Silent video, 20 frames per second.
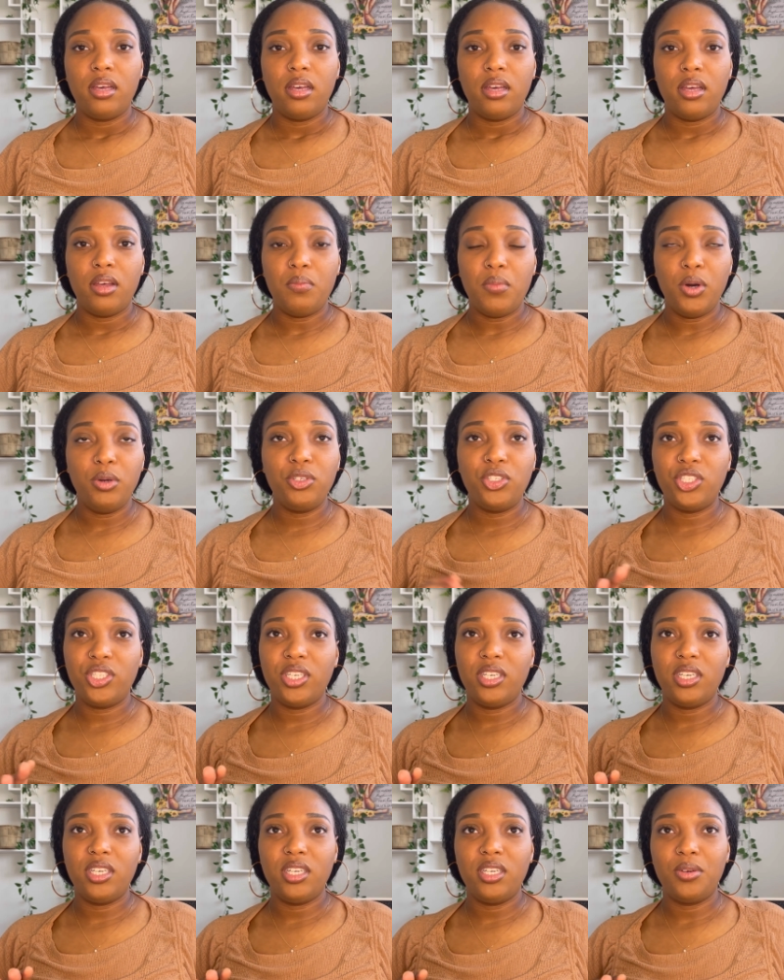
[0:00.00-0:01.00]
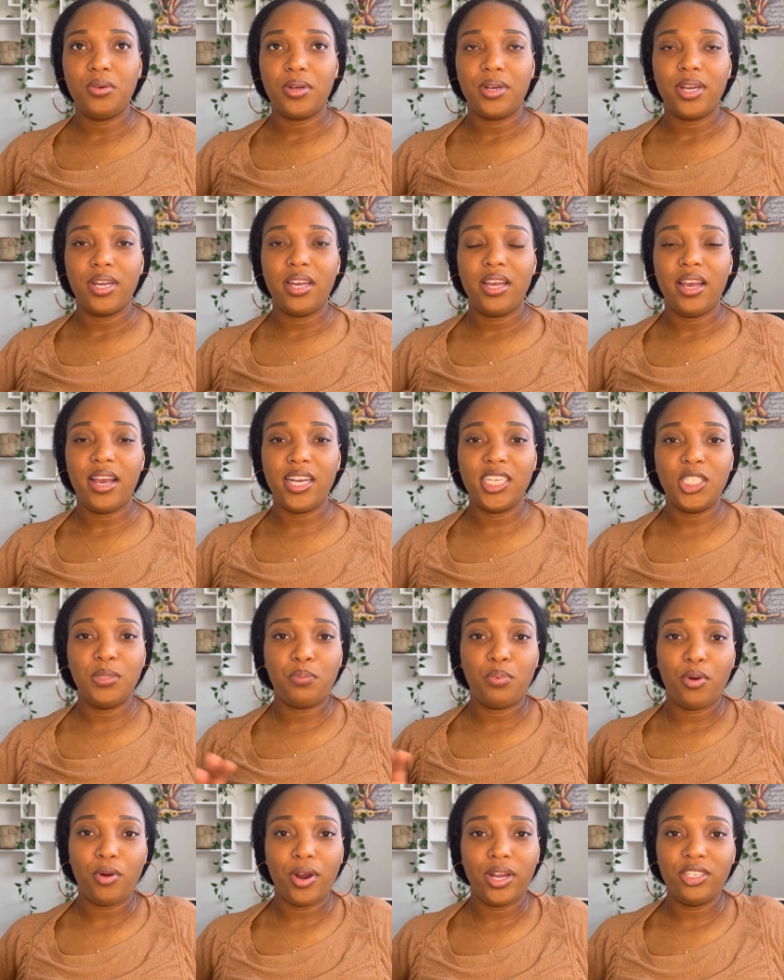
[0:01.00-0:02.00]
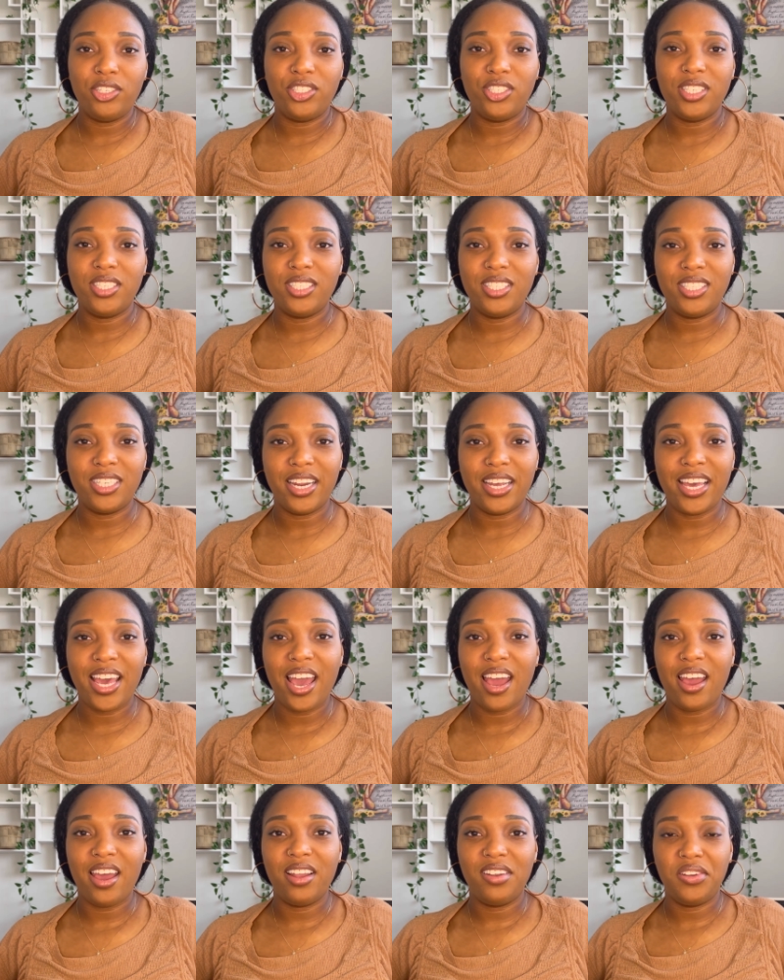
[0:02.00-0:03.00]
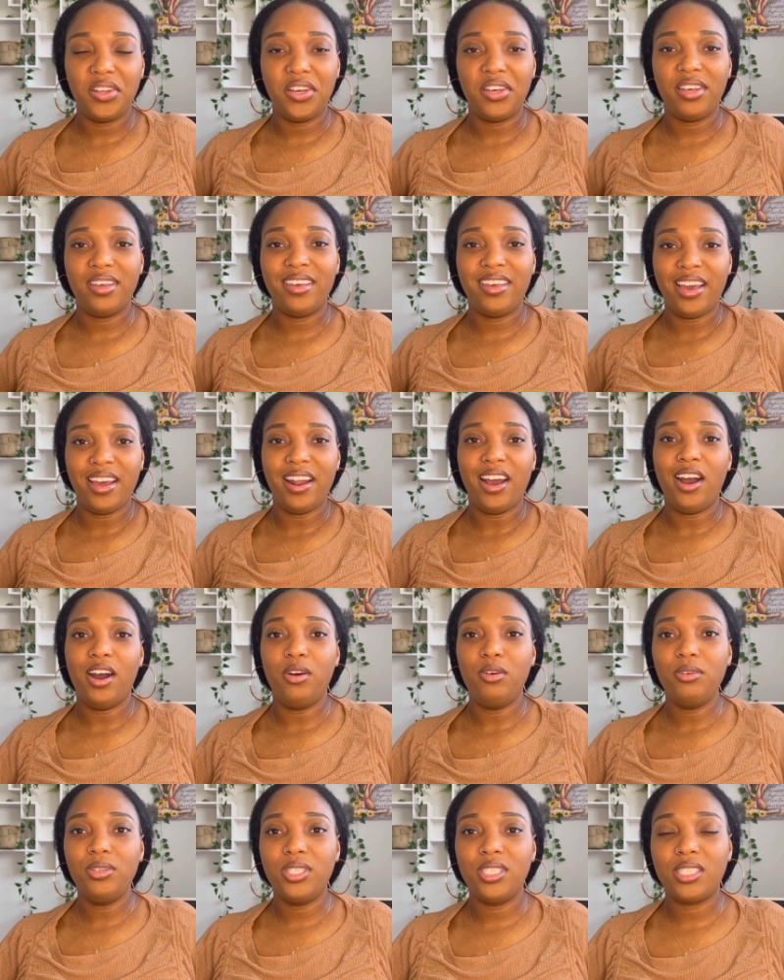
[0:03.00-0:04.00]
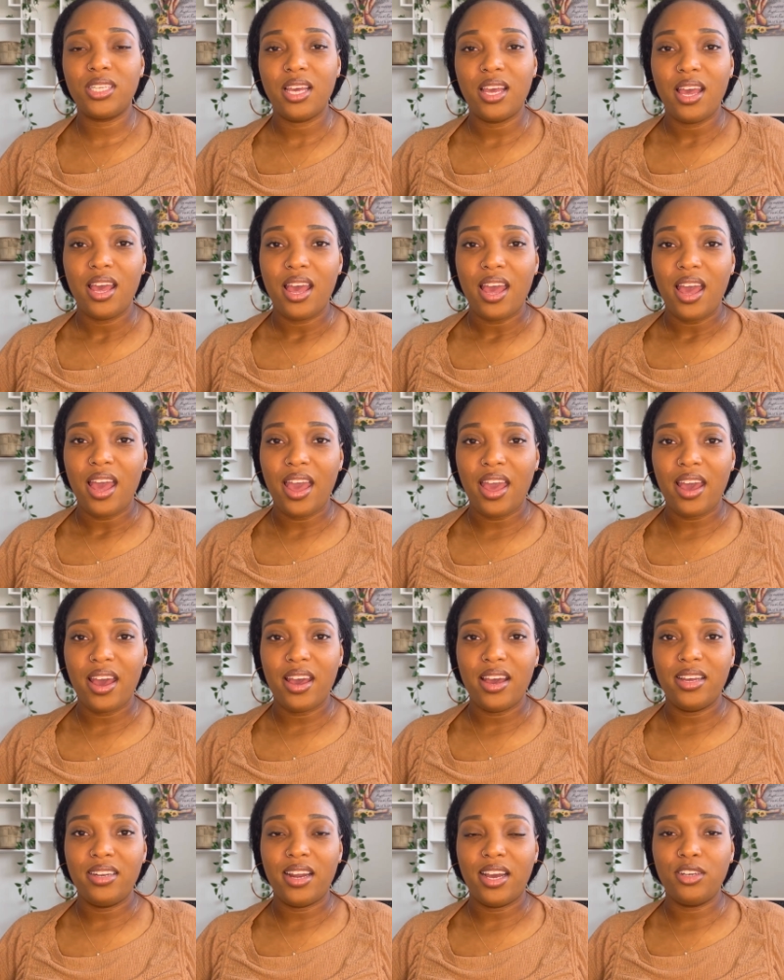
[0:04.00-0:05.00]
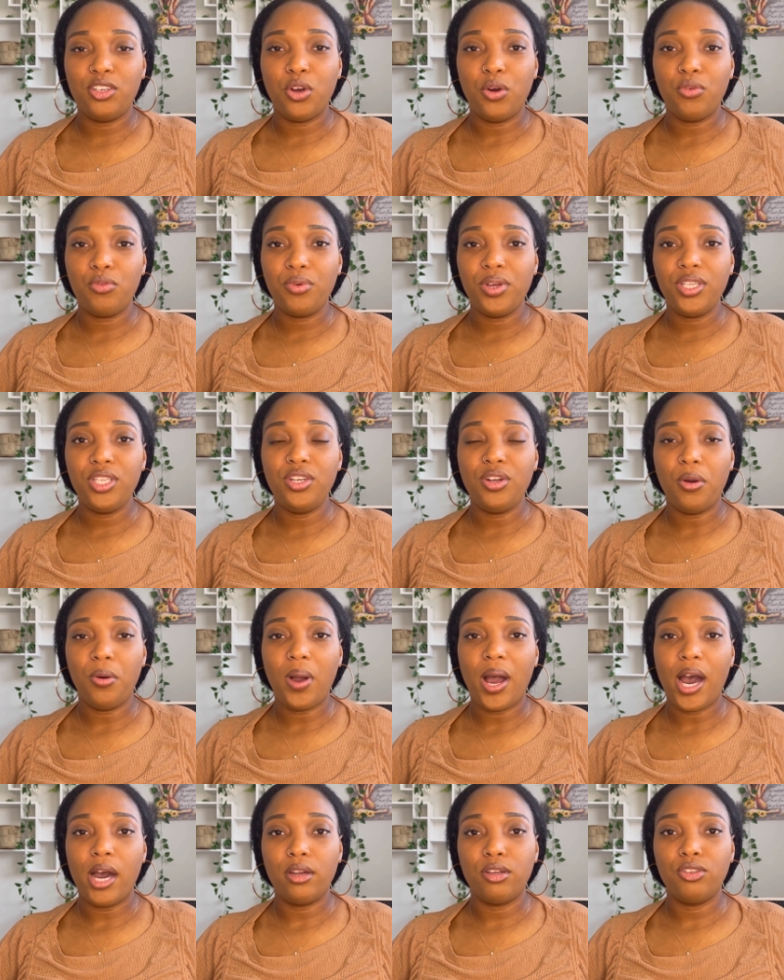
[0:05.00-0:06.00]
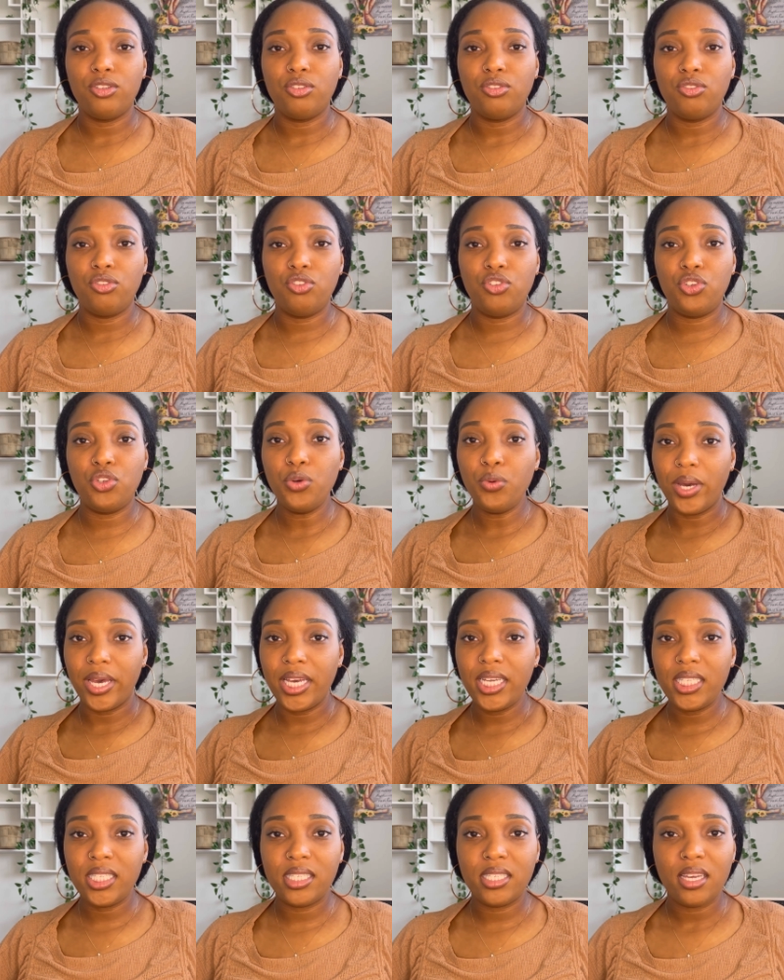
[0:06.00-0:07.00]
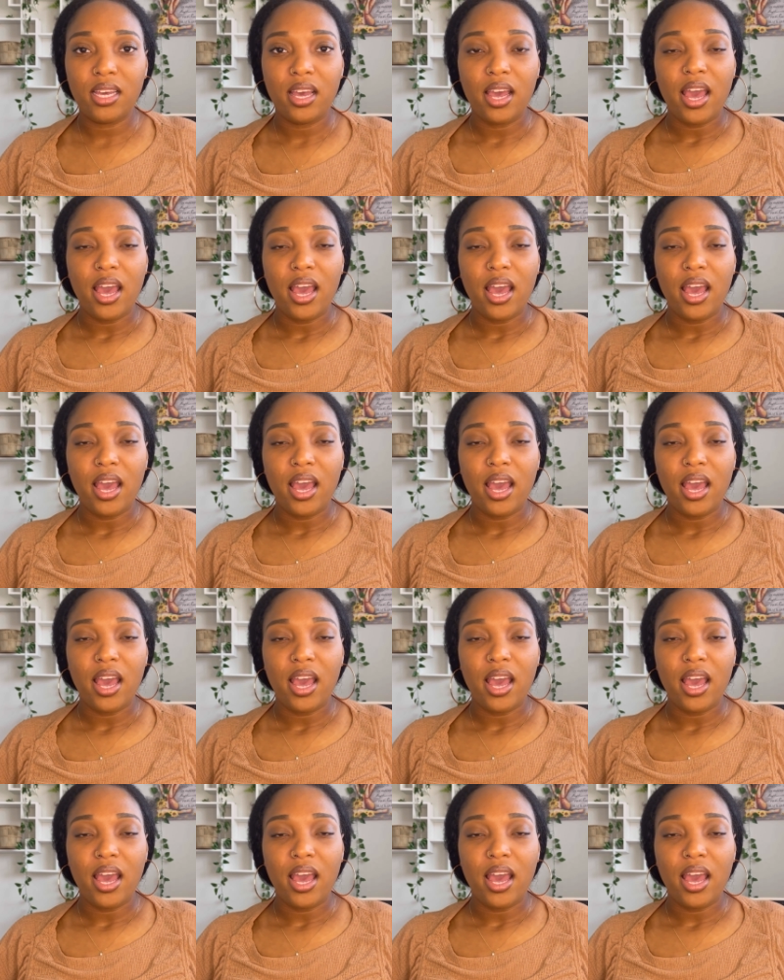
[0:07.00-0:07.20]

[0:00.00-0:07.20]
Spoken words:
emotion or expressions that I can't like get out, and I don't really know how to do it.